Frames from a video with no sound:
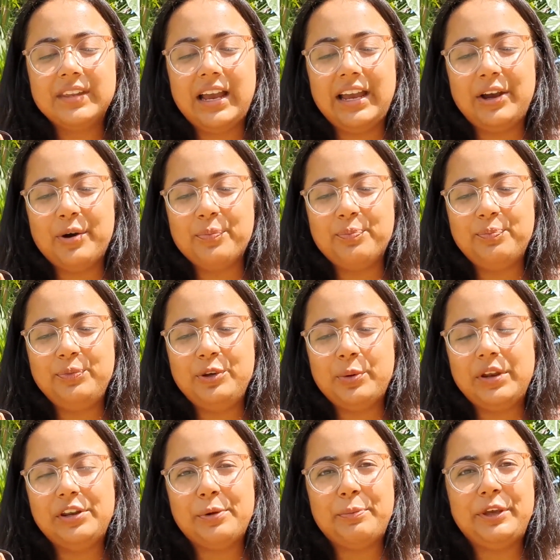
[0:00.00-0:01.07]
I hope you
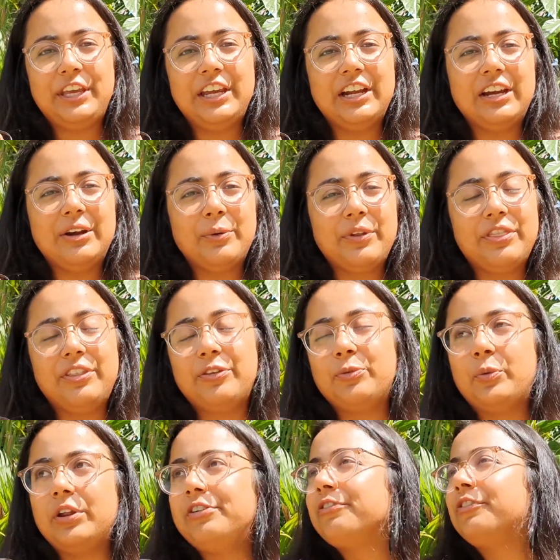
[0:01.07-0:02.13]
end up here with this
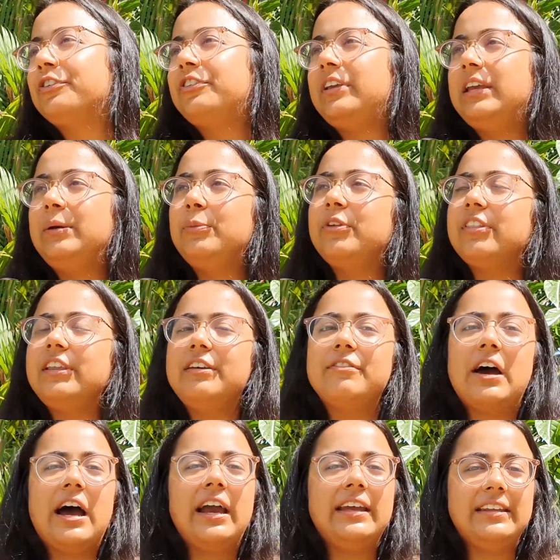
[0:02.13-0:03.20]
wonderful team with
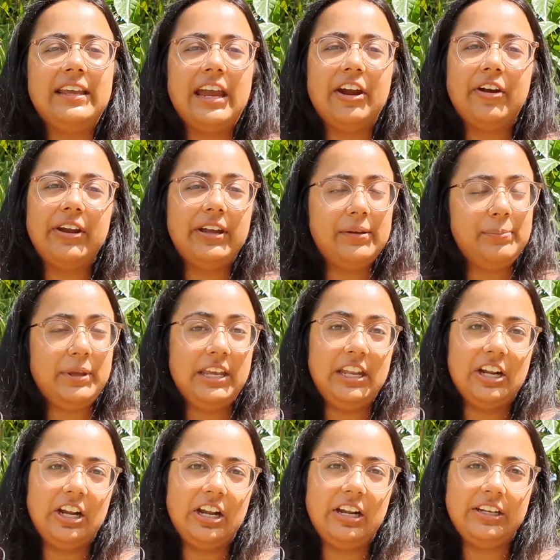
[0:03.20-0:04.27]
Levi and Gary and
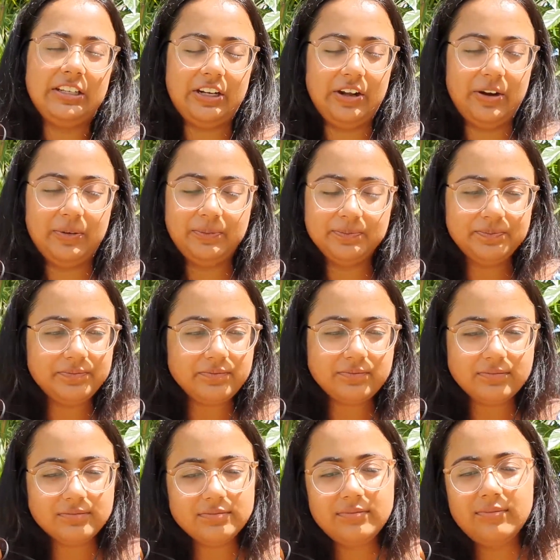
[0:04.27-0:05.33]
Peter, you know,
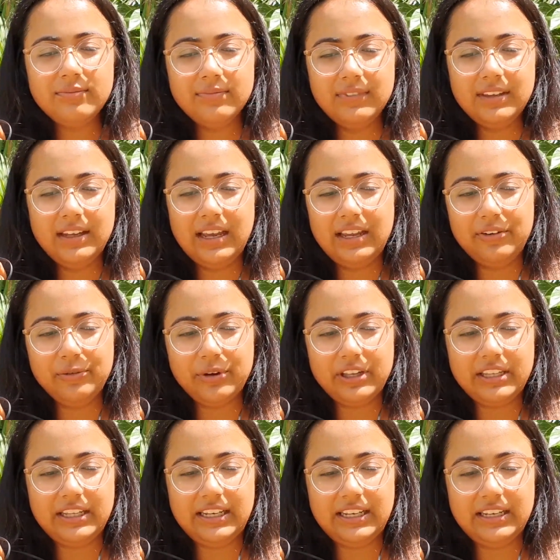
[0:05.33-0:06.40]
and
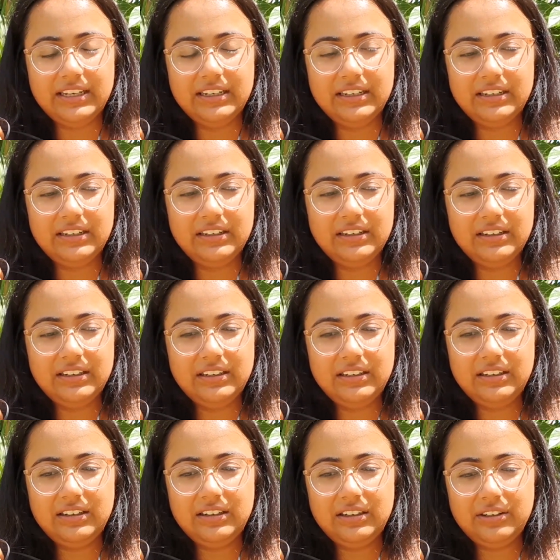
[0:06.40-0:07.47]
really,
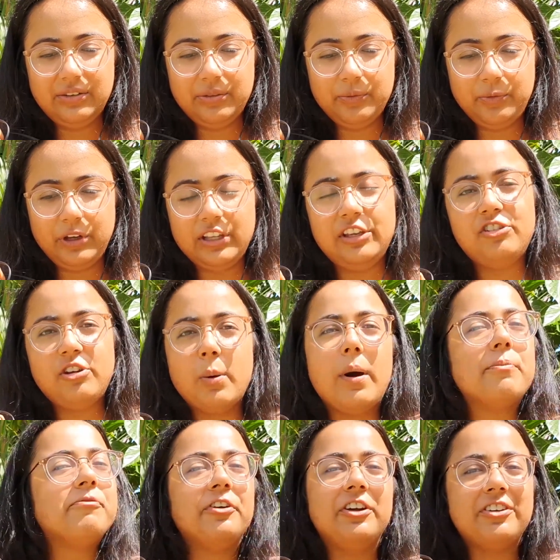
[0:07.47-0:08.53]
really show
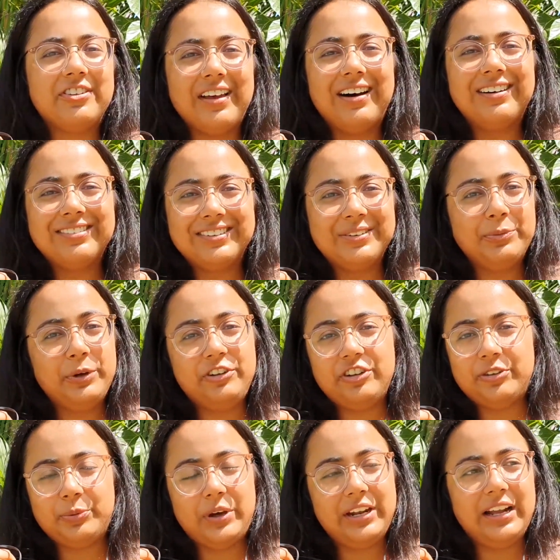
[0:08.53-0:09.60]
up for yourselves, which
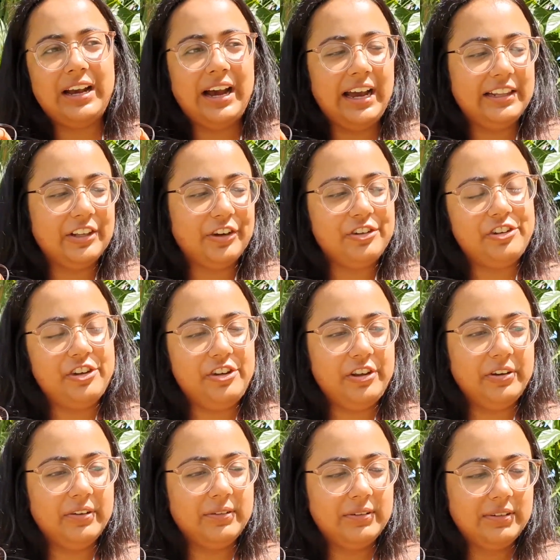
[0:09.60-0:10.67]
is what I learned to
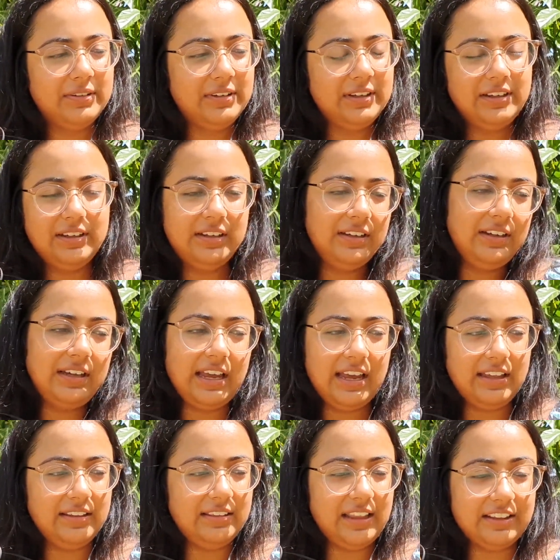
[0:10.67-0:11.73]
do,
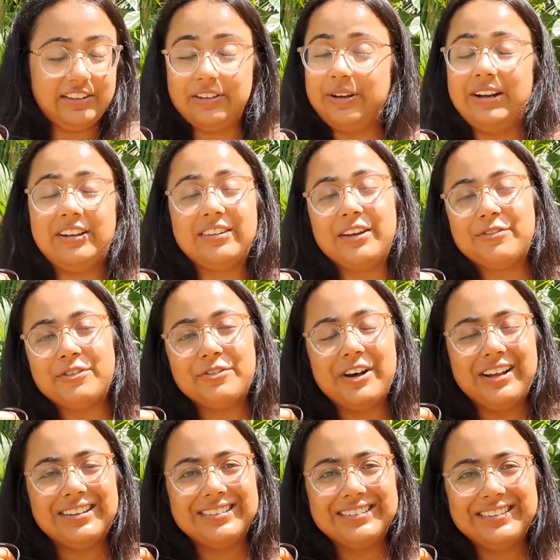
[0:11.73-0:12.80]
and that's the greatest gift of all.